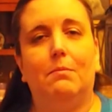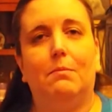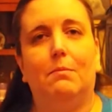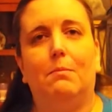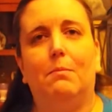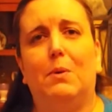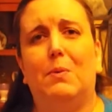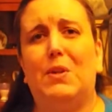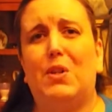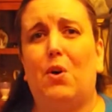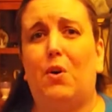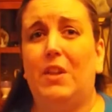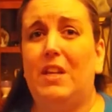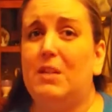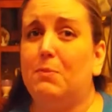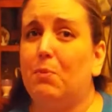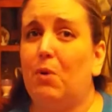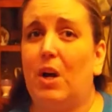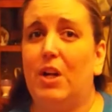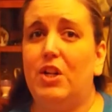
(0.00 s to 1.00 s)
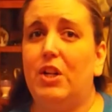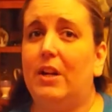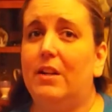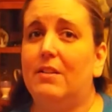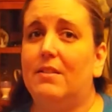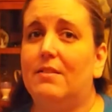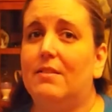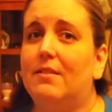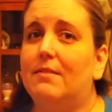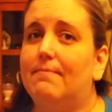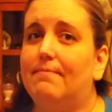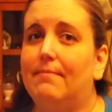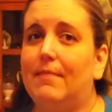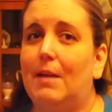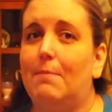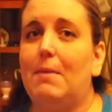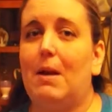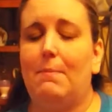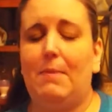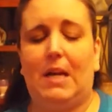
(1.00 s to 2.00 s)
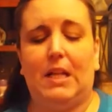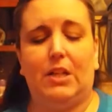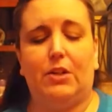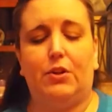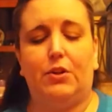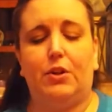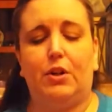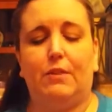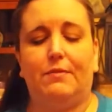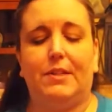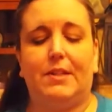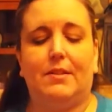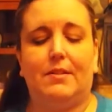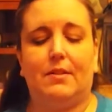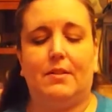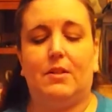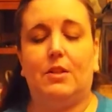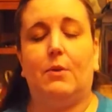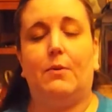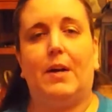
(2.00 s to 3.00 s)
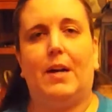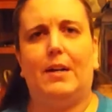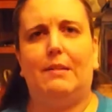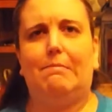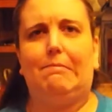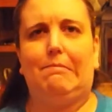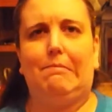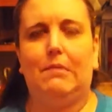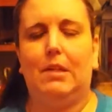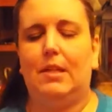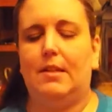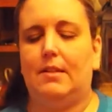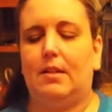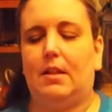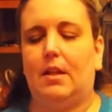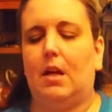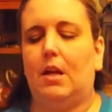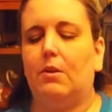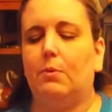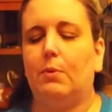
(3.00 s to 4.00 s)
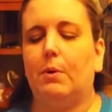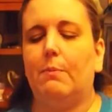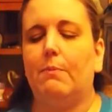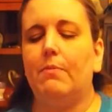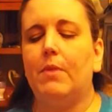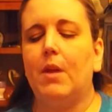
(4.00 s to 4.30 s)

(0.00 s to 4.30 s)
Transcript: but with all these projects, it made me a little nervous, so it's in the other room.